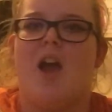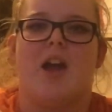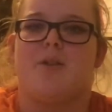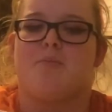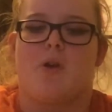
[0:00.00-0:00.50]

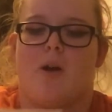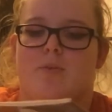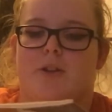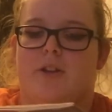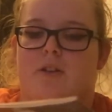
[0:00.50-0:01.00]
can
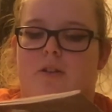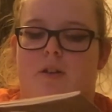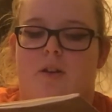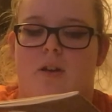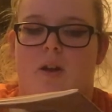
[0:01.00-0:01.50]
probably
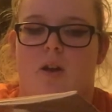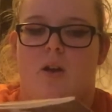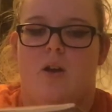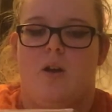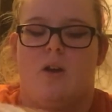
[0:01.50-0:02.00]

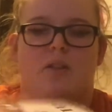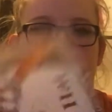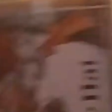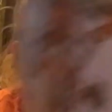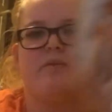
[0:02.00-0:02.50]

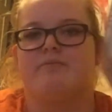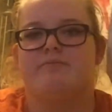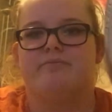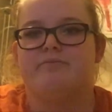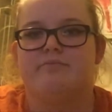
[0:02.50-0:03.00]
like
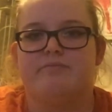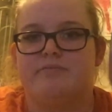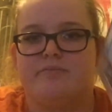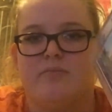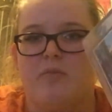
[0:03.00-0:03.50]

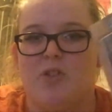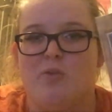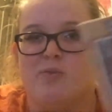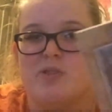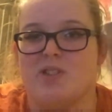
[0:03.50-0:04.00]

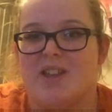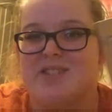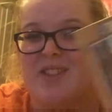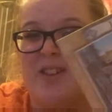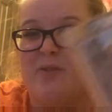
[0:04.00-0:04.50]
use
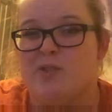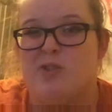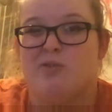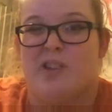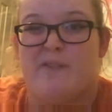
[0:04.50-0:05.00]
if we
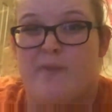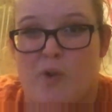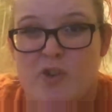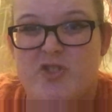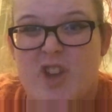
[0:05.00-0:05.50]
do like
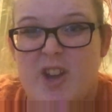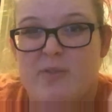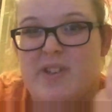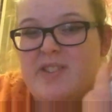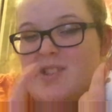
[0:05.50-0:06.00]

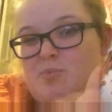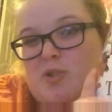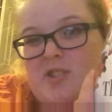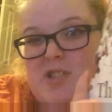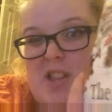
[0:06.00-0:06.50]
foreshadowing. This
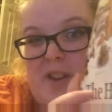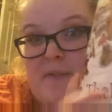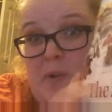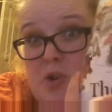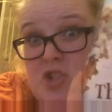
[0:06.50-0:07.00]
book does a lot of
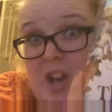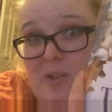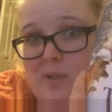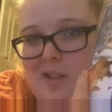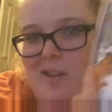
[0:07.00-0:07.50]

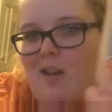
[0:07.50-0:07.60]
foreshadowing.